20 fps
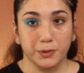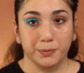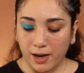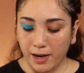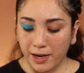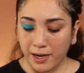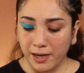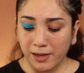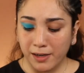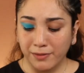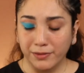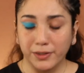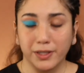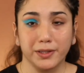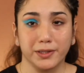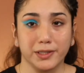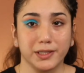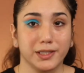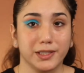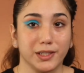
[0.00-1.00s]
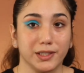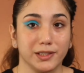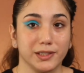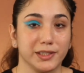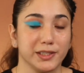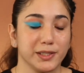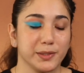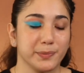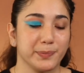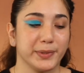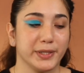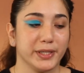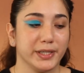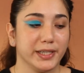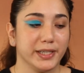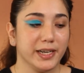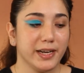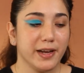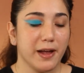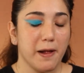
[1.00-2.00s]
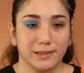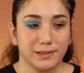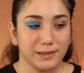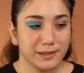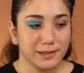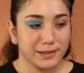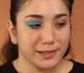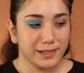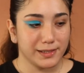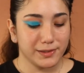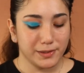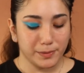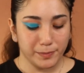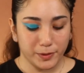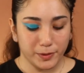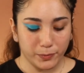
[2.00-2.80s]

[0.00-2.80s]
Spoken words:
I have other colors, but this tends to be